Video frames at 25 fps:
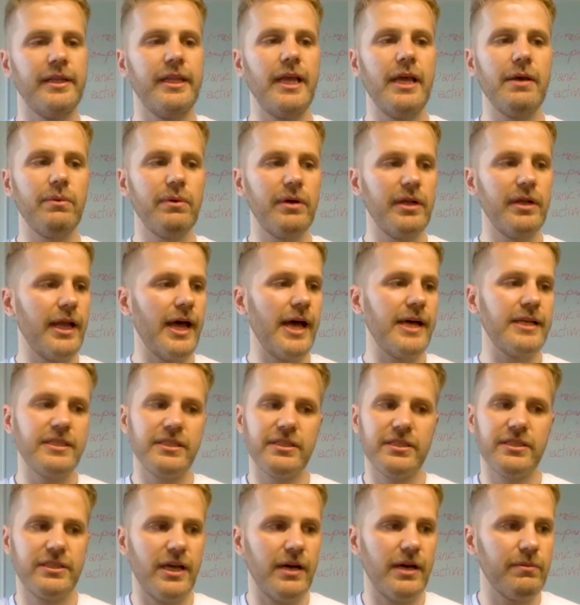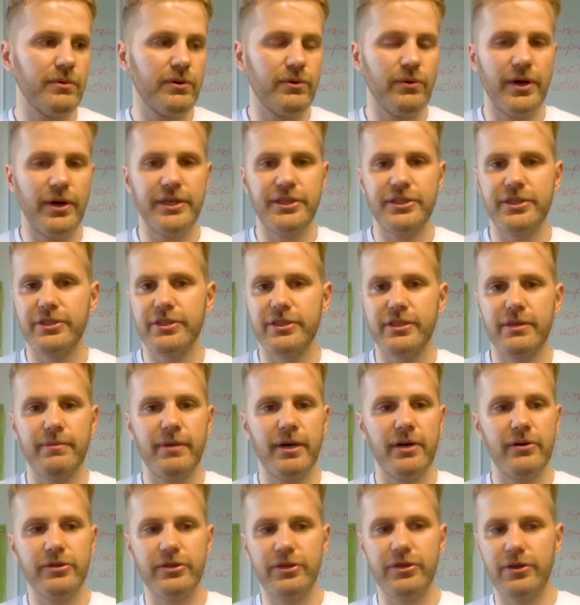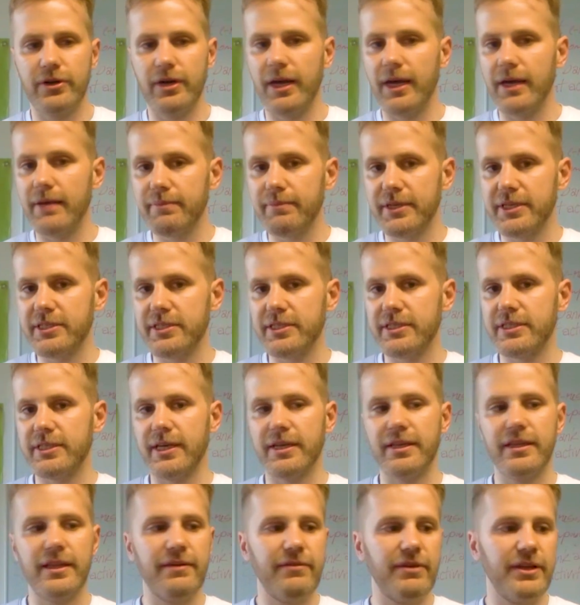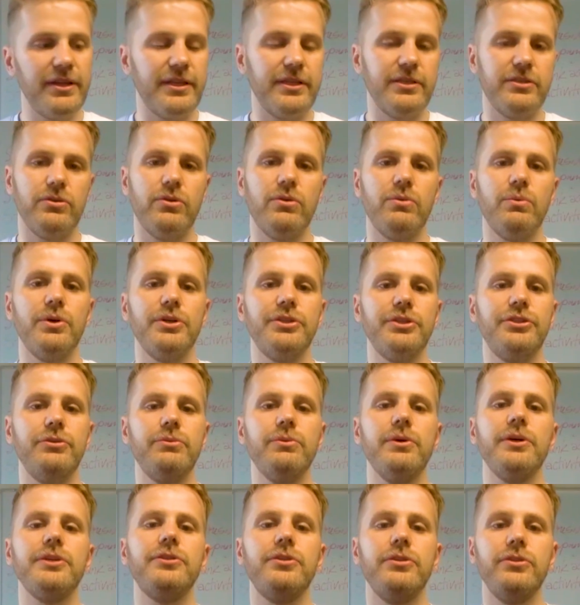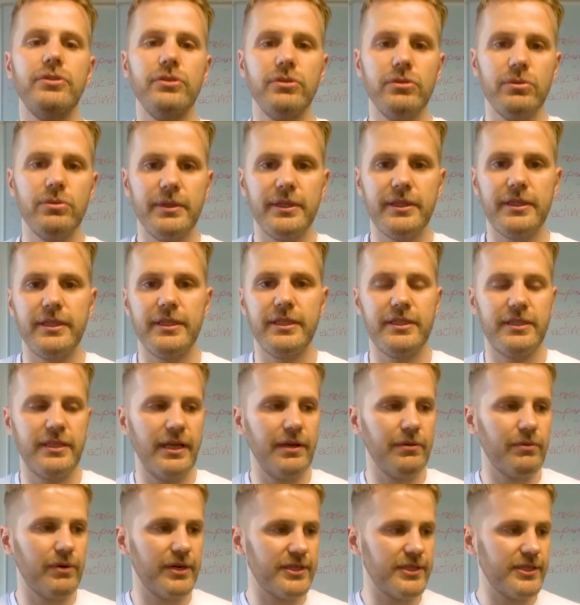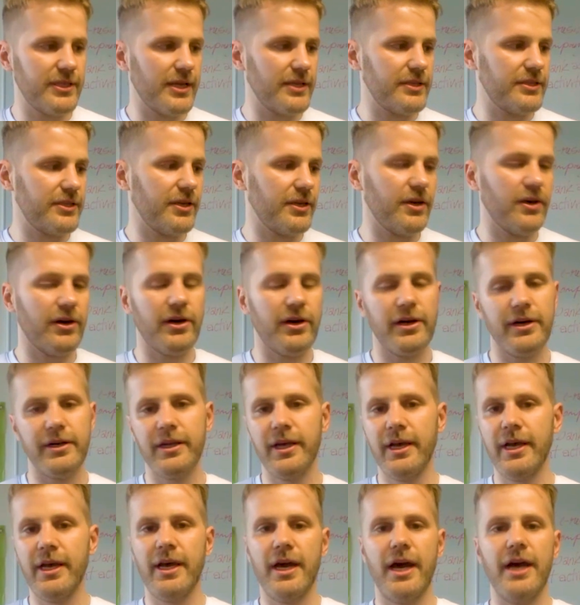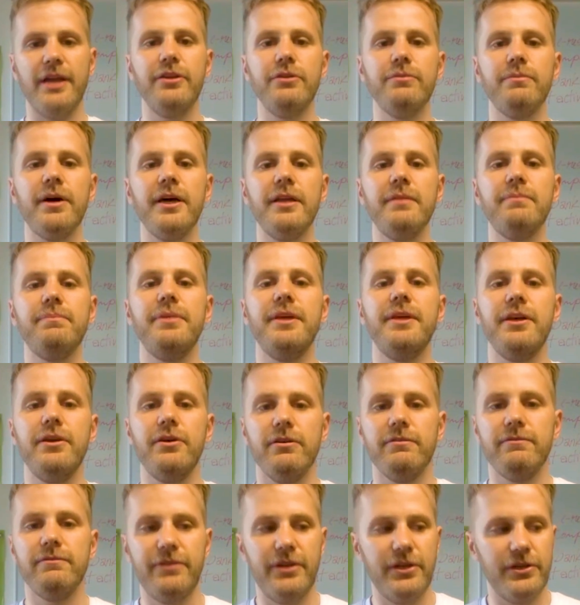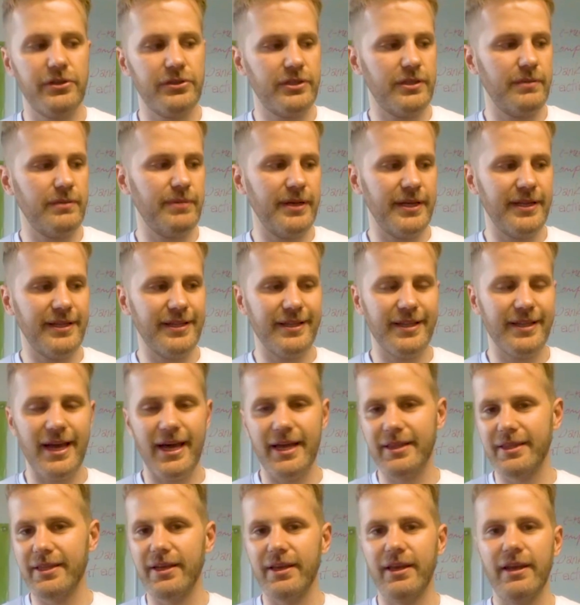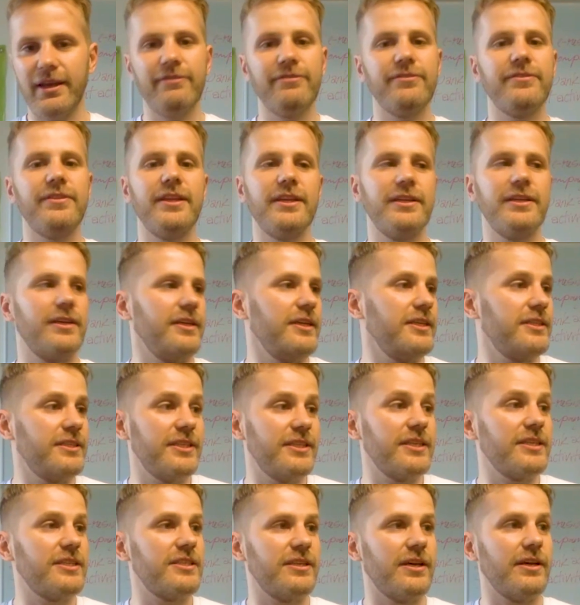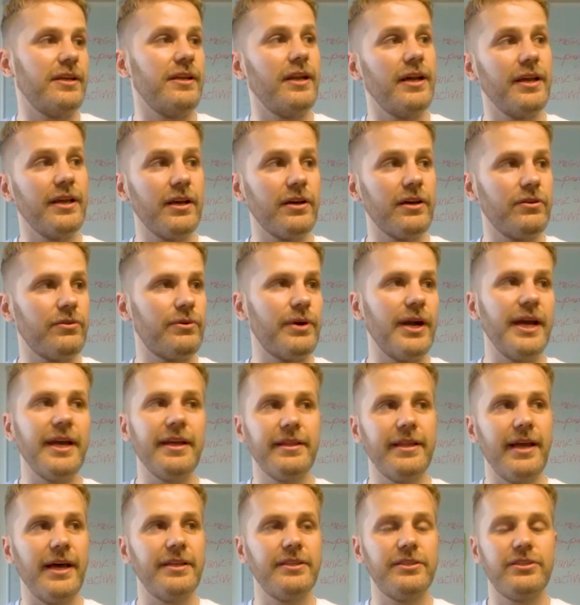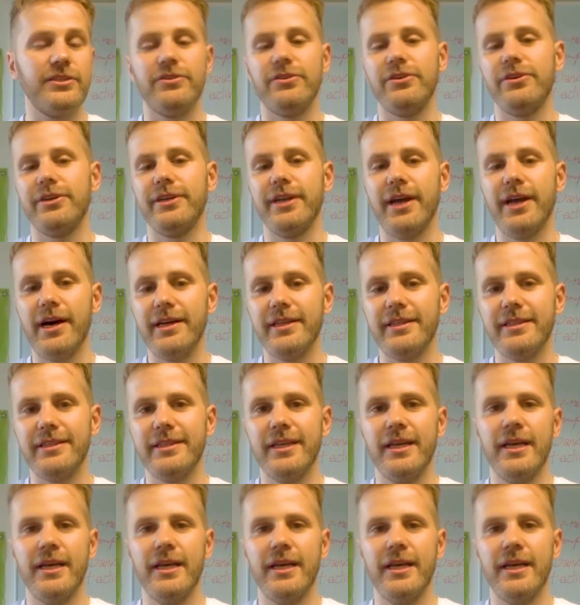They will ask some questions about your business activities or what you want to do with this e-residency card. And you might be confused a bit that is this a correct answer or not.